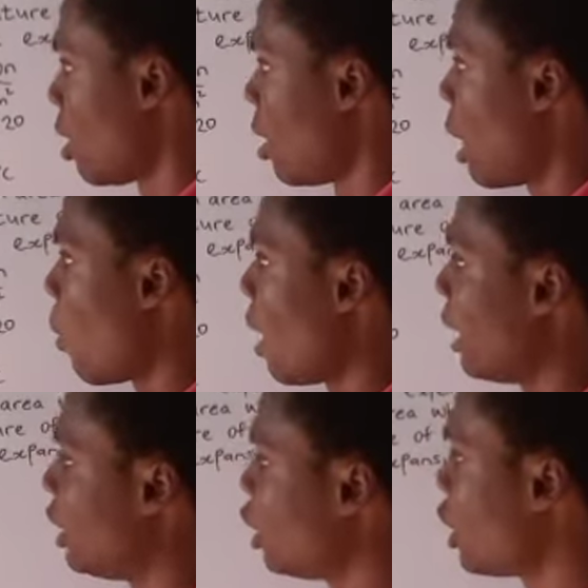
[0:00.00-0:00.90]
our
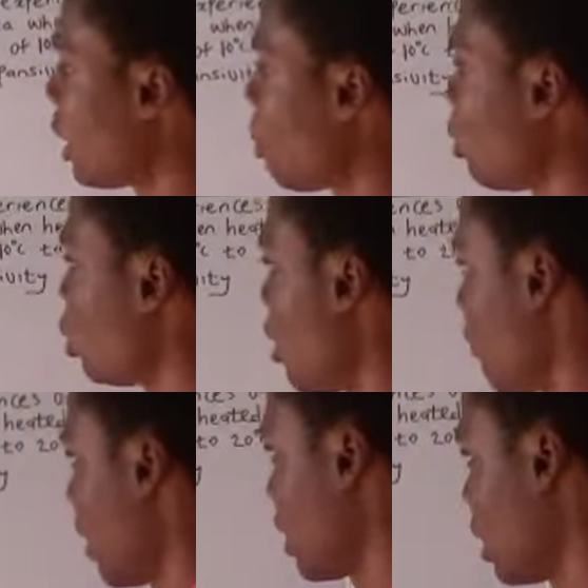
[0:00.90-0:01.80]
initial temperature and
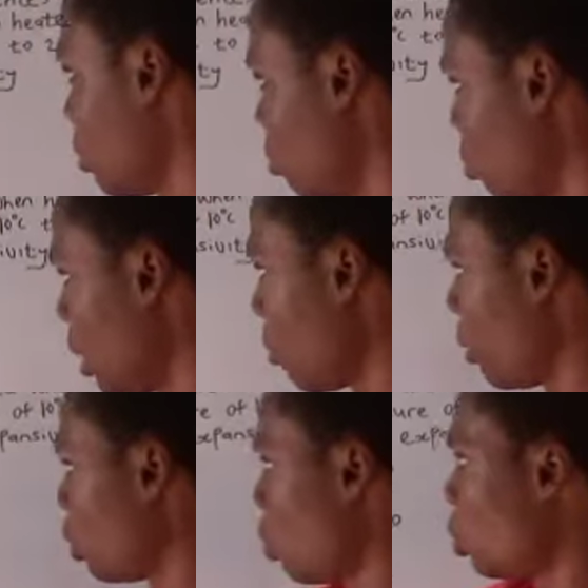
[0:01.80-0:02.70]
final
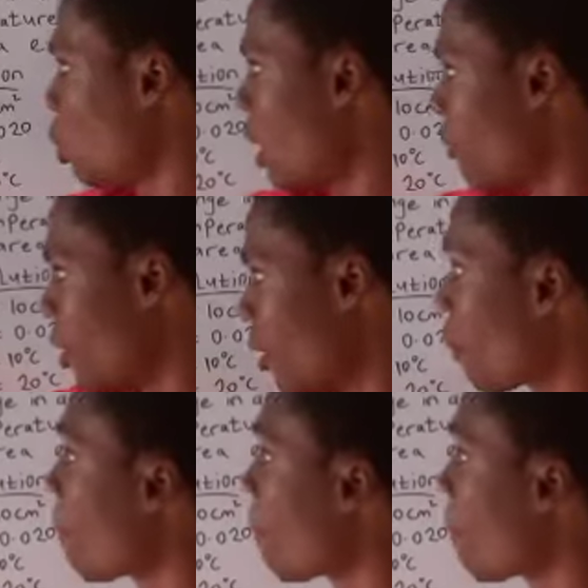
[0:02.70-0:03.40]
temperature, which we have here.